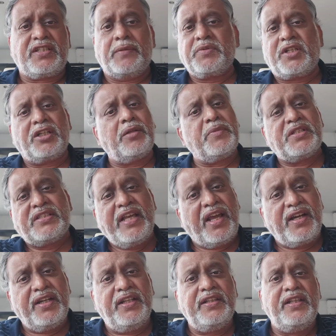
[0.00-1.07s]
Sanskritam is there
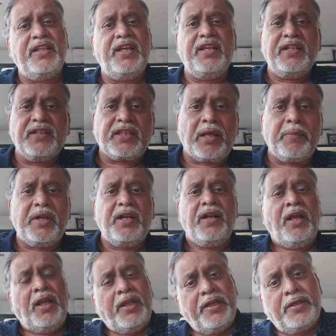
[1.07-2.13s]
in Hindi, in Tamil,
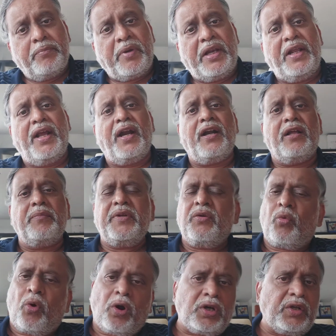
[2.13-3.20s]
in Malayalam,
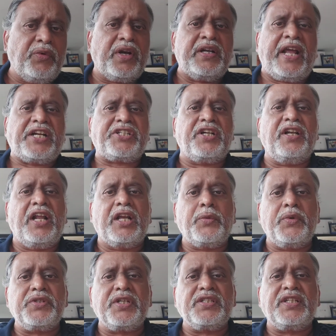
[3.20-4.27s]
in whatever national
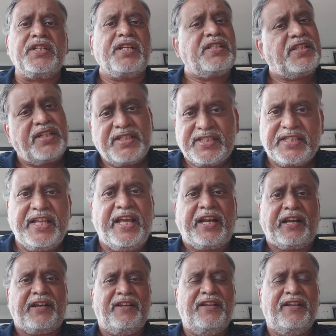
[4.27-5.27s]
languages it is there.